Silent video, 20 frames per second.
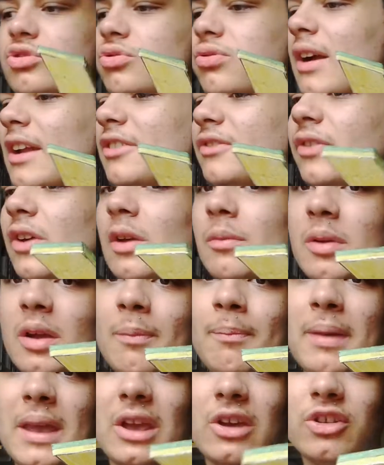transphobic
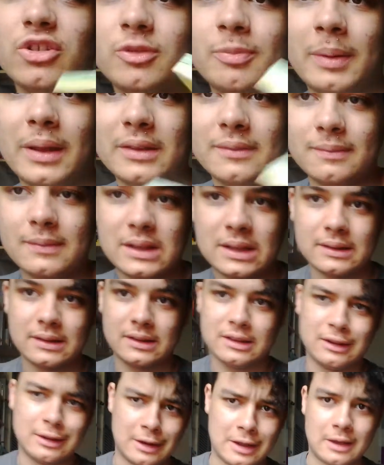bigots, but,
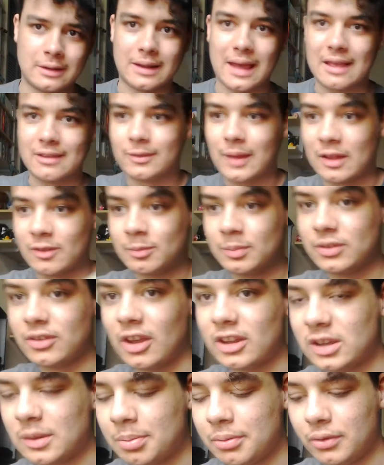you know, that's
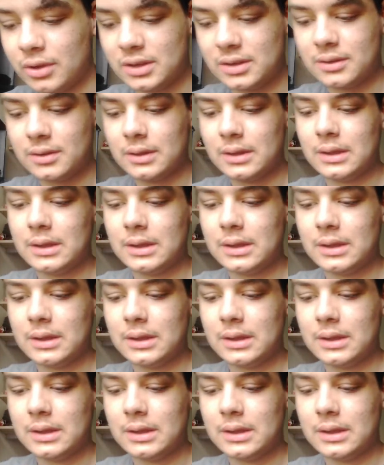beside the point.